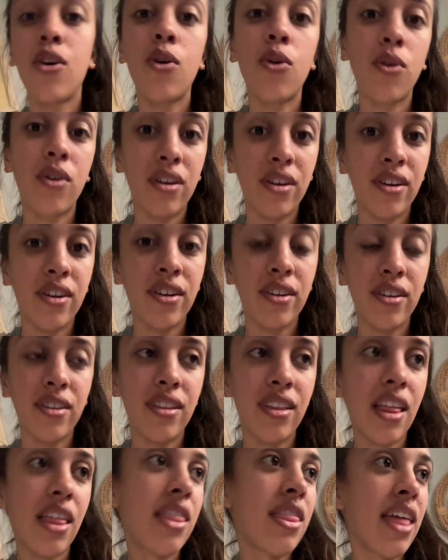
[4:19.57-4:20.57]
where,
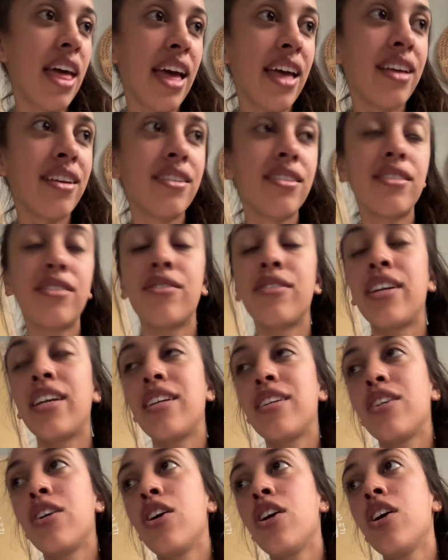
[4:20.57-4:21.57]
that, right?
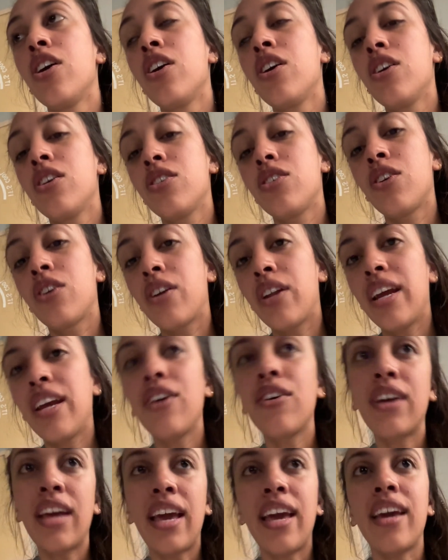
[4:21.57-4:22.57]
So creo
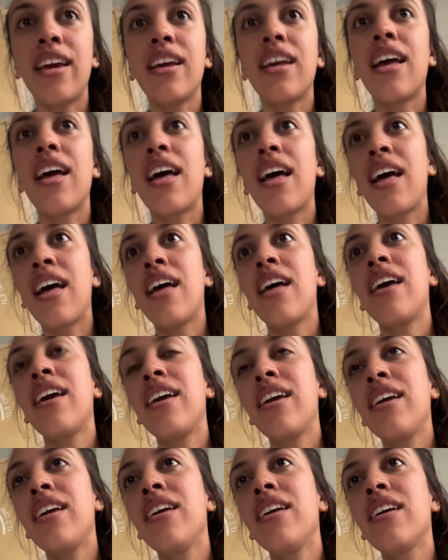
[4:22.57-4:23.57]
que,
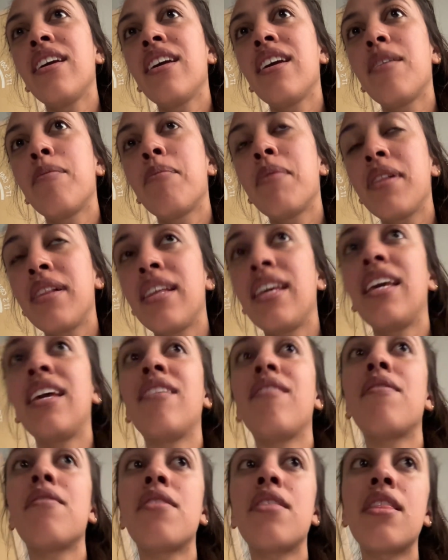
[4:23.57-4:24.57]
I believe
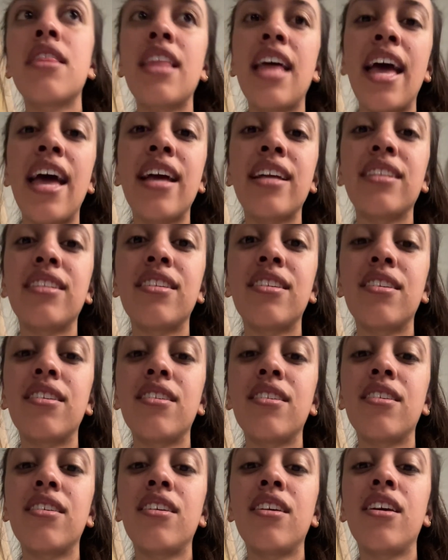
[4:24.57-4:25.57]
that.
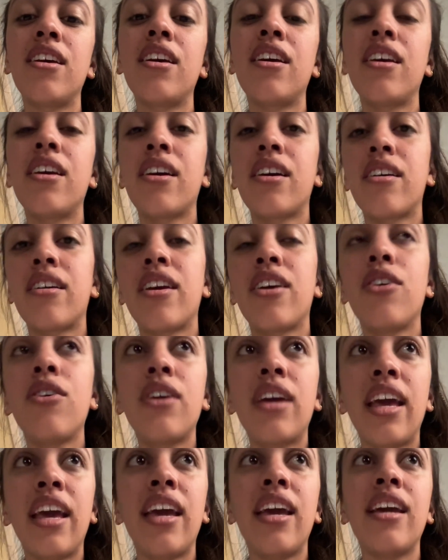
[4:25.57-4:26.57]
Creo
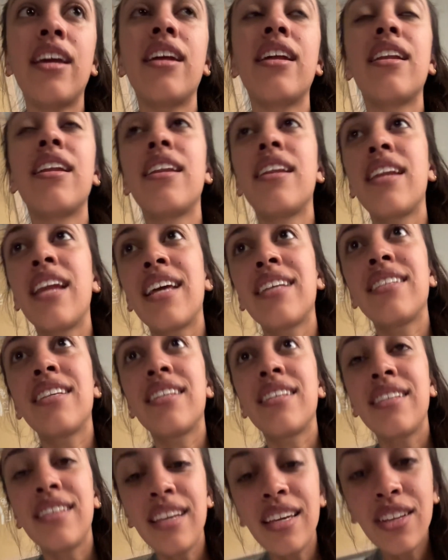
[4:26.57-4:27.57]
que
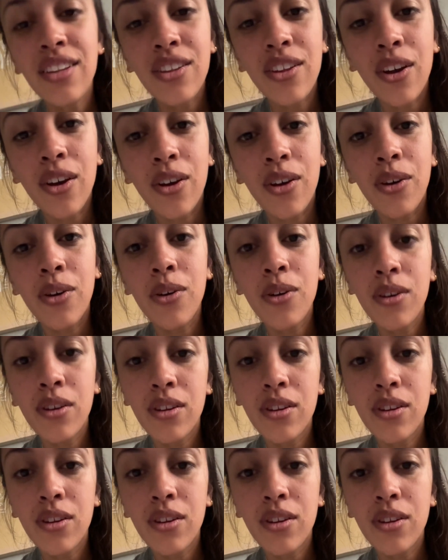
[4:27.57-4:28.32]
necesito